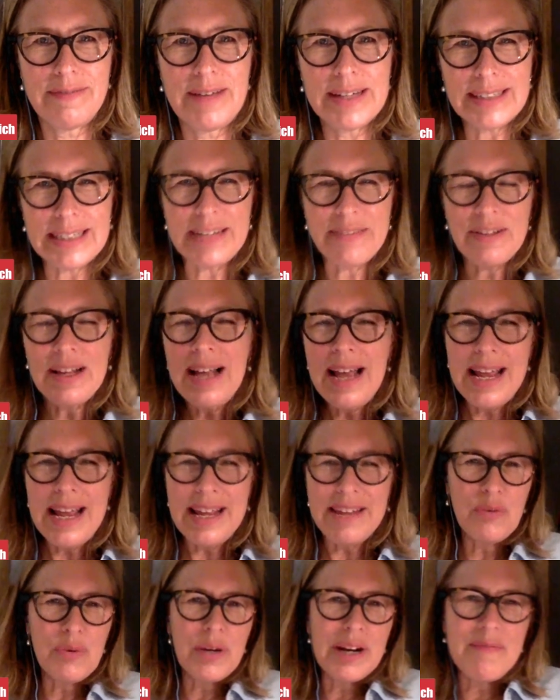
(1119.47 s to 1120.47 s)
In fact,
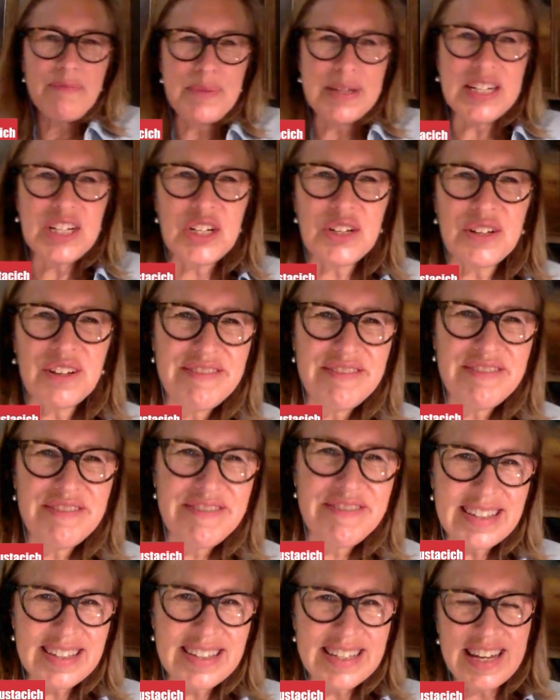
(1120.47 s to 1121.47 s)
even when I've been to
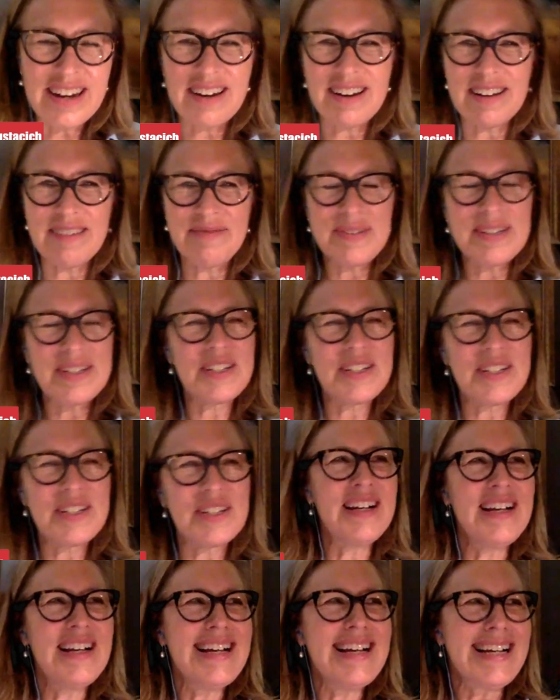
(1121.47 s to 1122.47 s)
events here, I've been to
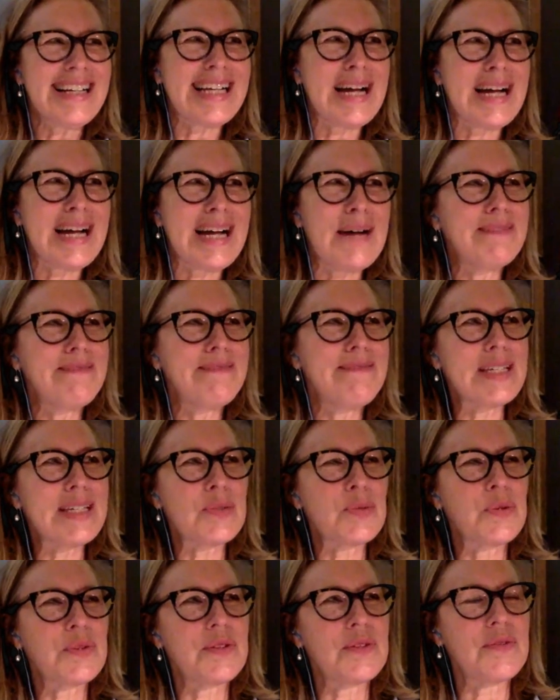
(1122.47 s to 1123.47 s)
a couple of
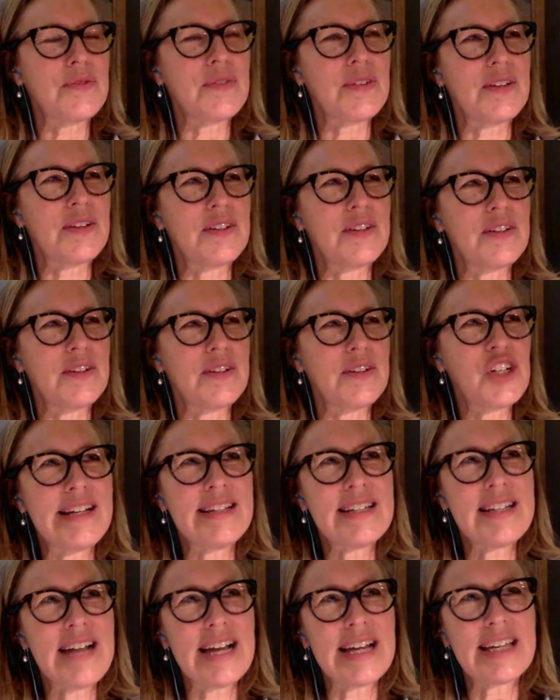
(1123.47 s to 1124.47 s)
events where the
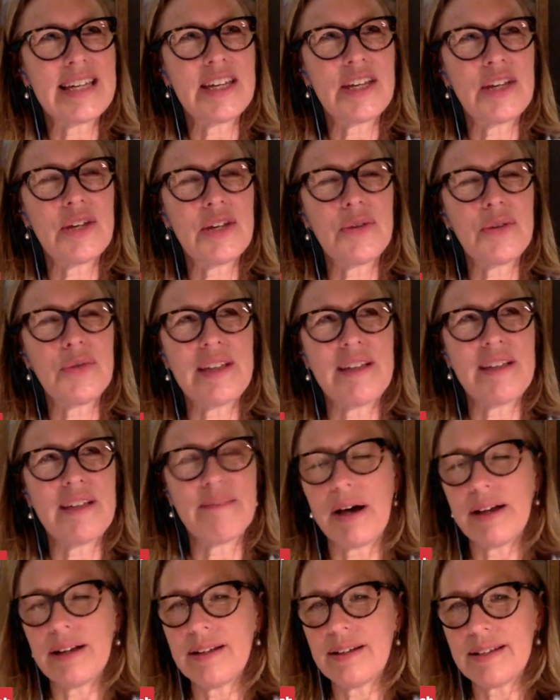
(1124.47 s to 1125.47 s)
Chinese tycoons have
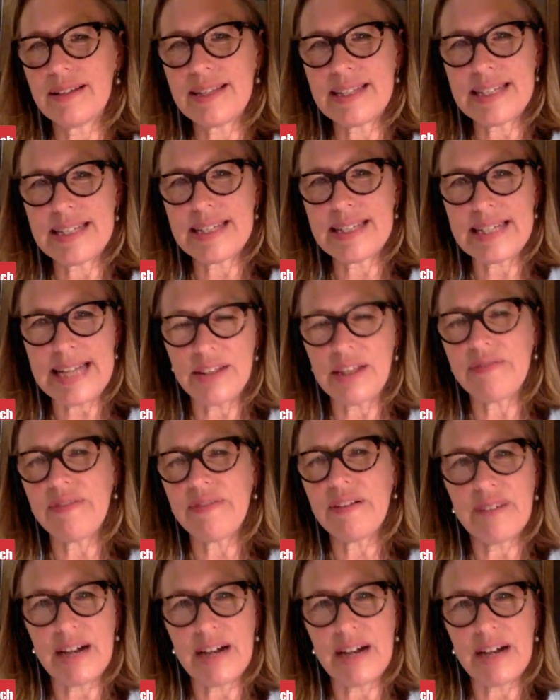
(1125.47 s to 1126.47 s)
bought an estate and
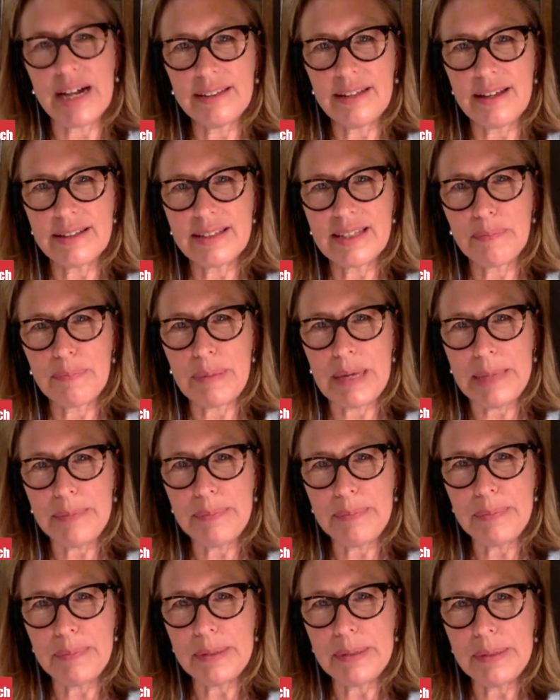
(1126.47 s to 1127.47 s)
they've invited lots of
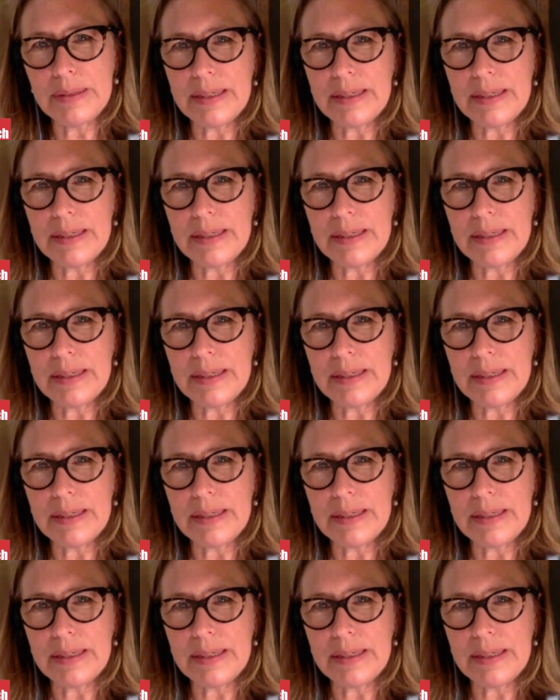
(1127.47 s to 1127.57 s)
people.